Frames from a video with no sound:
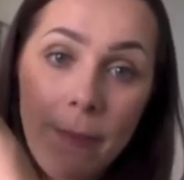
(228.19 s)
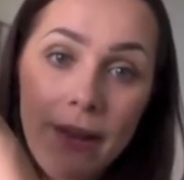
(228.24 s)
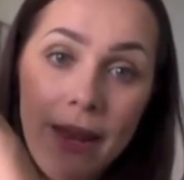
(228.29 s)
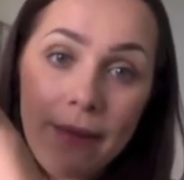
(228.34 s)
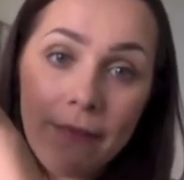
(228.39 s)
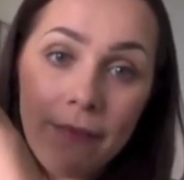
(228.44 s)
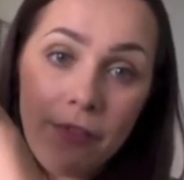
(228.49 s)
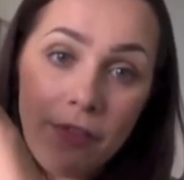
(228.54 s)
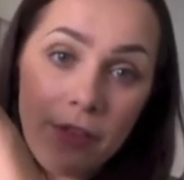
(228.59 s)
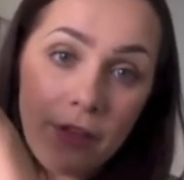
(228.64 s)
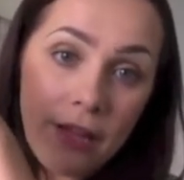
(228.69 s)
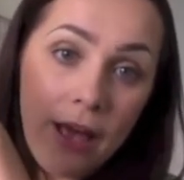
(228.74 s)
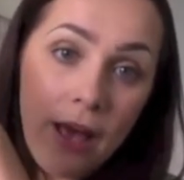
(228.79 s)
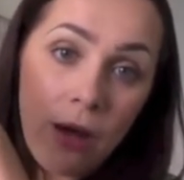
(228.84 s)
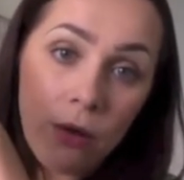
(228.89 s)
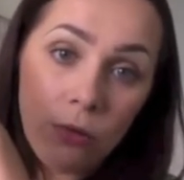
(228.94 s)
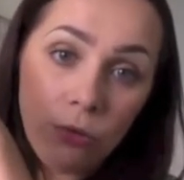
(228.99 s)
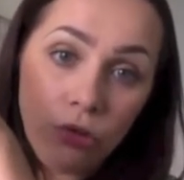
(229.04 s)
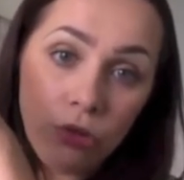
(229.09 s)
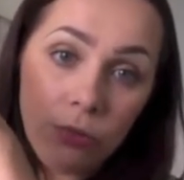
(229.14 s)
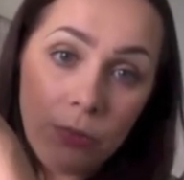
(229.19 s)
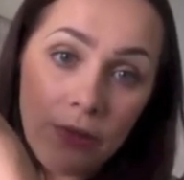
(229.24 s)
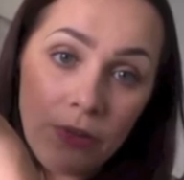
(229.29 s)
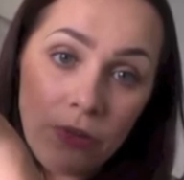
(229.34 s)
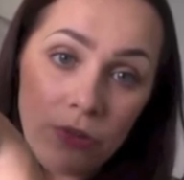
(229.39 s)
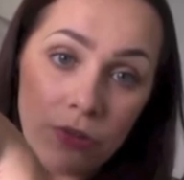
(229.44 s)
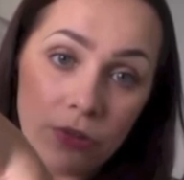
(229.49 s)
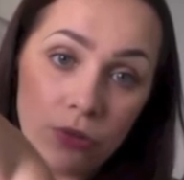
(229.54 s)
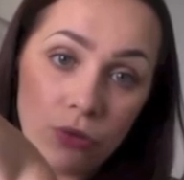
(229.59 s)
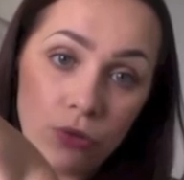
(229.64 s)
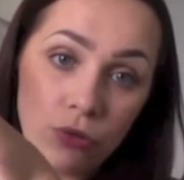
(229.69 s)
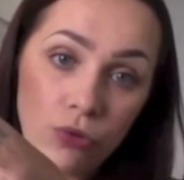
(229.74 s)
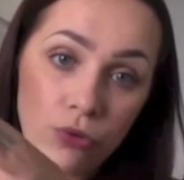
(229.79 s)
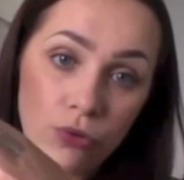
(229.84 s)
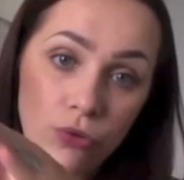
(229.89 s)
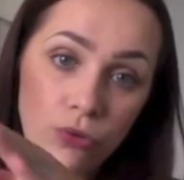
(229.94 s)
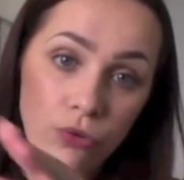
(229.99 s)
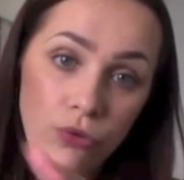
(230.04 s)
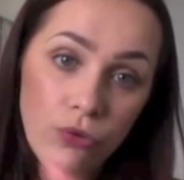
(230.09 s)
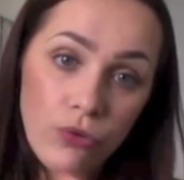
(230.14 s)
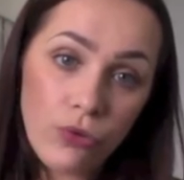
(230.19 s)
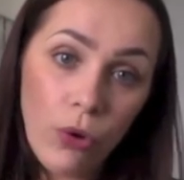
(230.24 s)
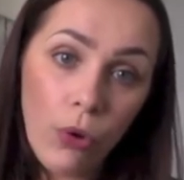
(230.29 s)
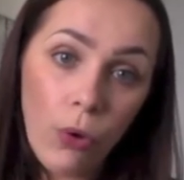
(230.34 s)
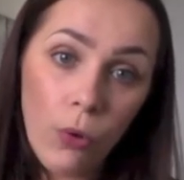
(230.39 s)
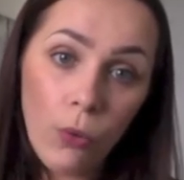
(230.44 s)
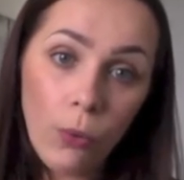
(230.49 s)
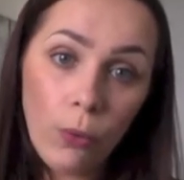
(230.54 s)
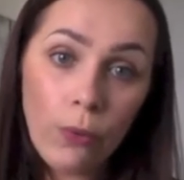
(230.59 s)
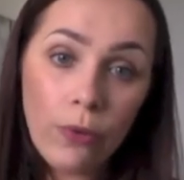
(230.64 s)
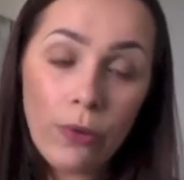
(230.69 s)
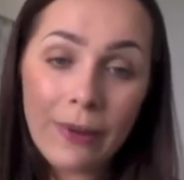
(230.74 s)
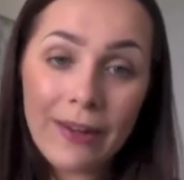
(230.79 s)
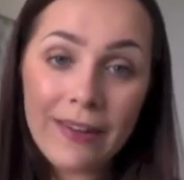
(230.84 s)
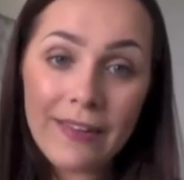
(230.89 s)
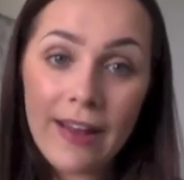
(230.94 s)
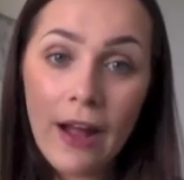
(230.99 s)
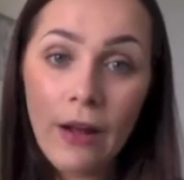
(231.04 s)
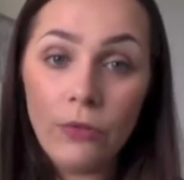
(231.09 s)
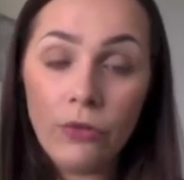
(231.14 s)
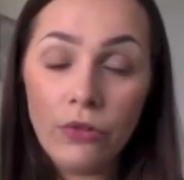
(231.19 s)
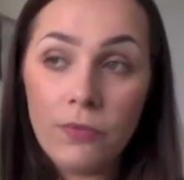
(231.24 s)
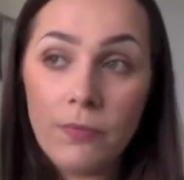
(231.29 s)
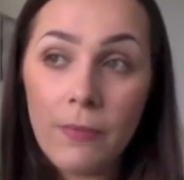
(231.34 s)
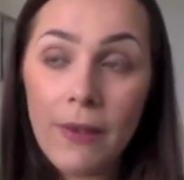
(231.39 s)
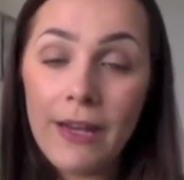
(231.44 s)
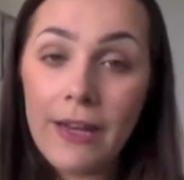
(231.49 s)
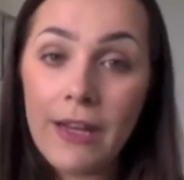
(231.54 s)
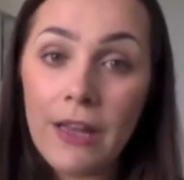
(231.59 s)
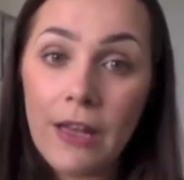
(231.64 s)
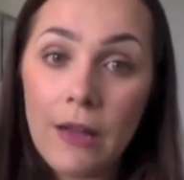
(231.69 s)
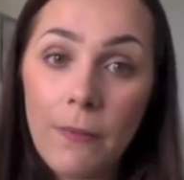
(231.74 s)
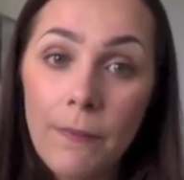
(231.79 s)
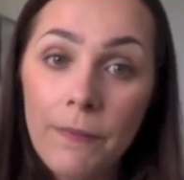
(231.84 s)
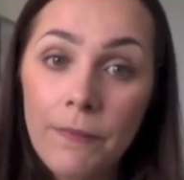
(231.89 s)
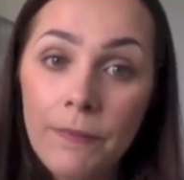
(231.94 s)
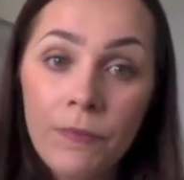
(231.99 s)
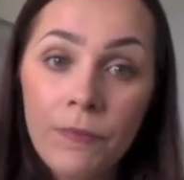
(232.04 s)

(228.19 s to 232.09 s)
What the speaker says: and everything else should be just all the way down, just making them